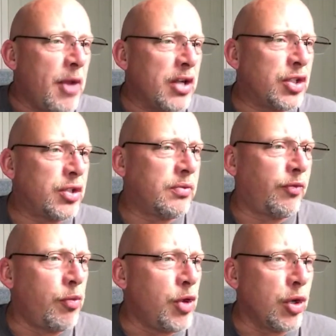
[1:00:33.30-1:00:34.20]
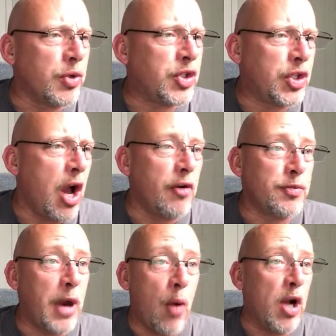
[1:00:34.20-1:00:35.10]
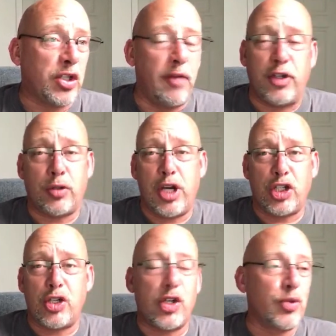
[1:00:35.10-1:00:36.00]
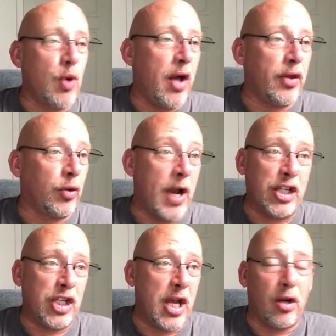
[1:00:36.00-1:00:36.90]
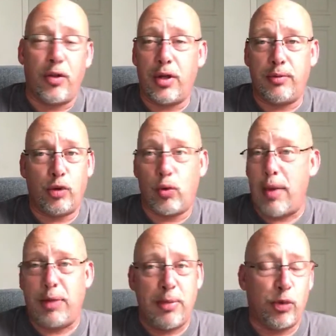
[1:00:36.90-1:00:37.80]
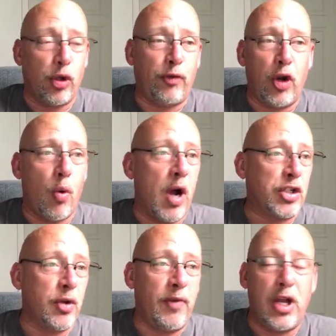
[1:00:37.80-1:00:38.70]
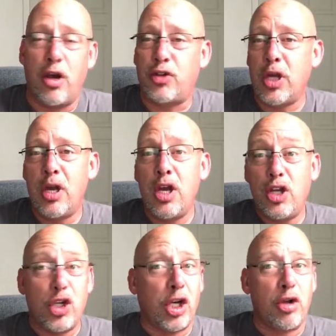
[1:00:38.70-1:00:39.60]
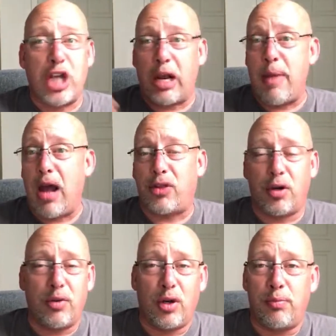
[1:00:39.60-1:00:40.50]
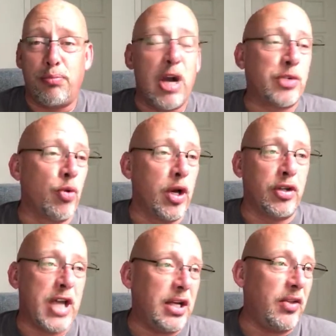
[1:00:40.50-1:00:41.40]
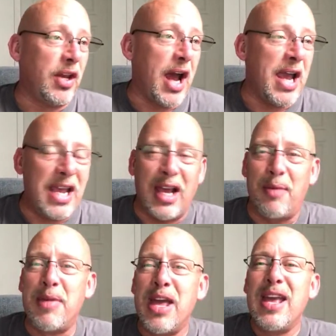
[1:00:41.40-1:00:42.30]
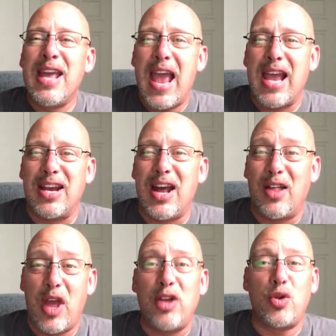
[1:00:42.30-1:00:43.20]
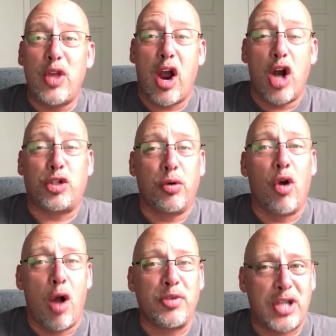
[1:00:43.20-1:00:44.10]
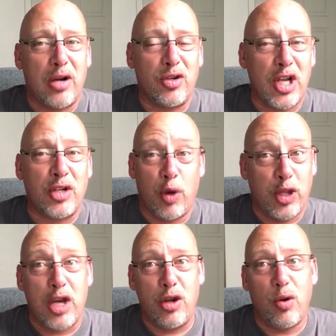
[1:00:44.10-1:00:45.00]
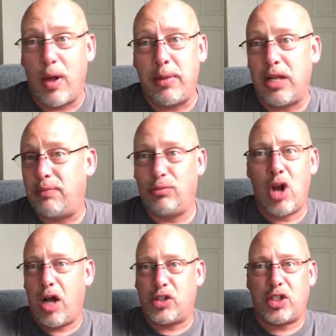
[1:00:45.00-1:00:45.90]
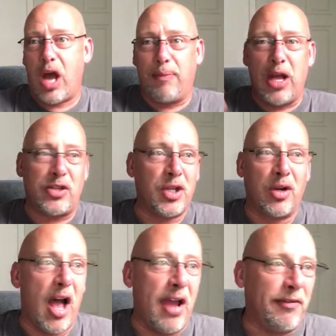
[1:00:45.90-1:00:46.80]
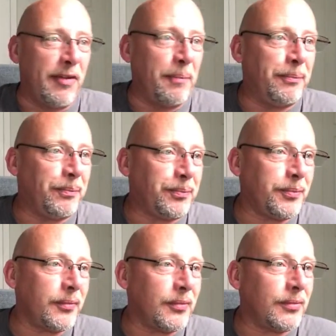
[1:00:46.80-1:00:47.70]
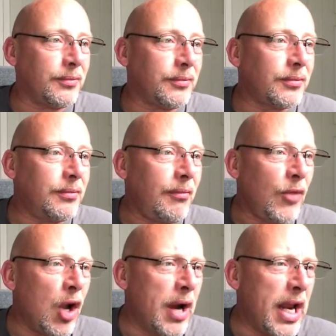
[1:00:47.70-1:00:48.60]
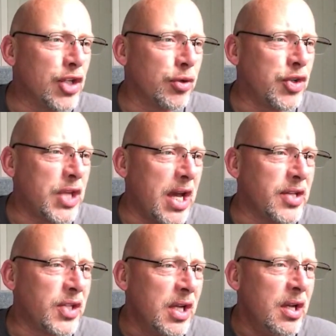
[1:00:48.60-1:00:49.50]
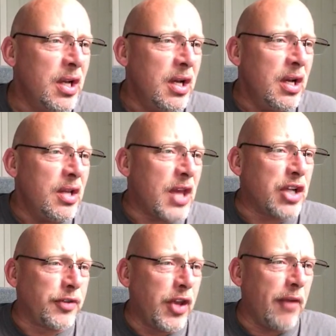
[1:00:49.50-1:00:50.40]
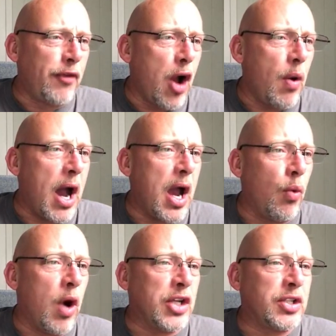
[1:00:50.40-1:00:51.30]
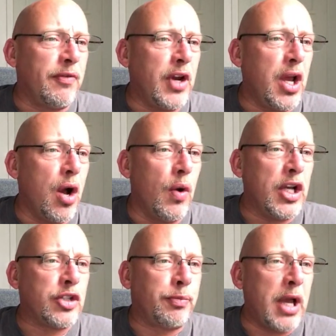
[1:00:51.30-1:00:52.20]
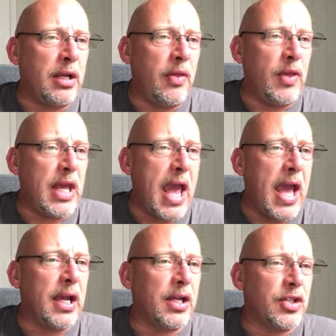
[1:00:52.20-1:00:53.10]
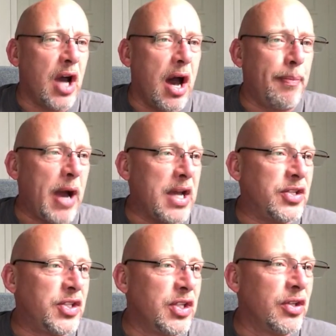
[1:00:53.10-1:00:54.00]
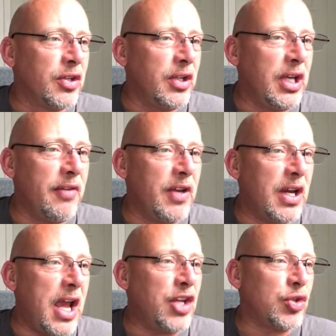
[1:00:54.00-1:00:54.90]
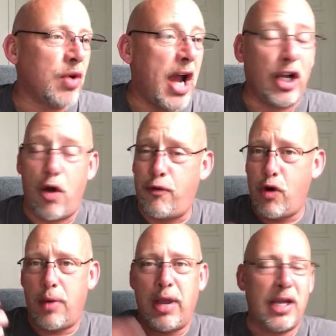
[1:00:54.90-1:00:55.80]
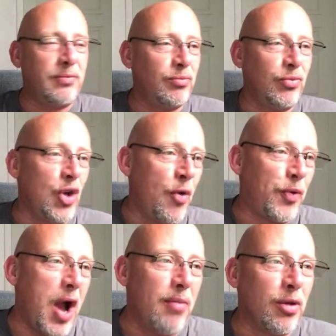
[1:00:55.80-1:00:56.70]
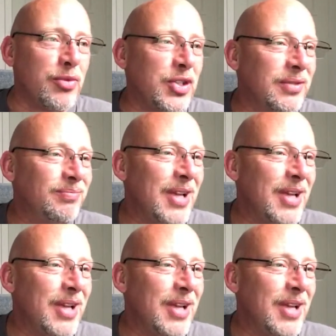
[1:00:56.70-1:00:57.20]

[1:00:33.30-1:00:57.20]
I'm not familiar with stoves, but I watch Living Traditions as well. They're great channel, the great people. If you don't watch their videos, you should go check them out. They're they're much more entertaining than I am, and uh, they do they are true homesteaders. That's what they do. I mean, nonstop. That's their life. All right, Andrew says, thanks for the info. I watched a video explaining the egg top. I still give it a try. Go for it, man. No problems.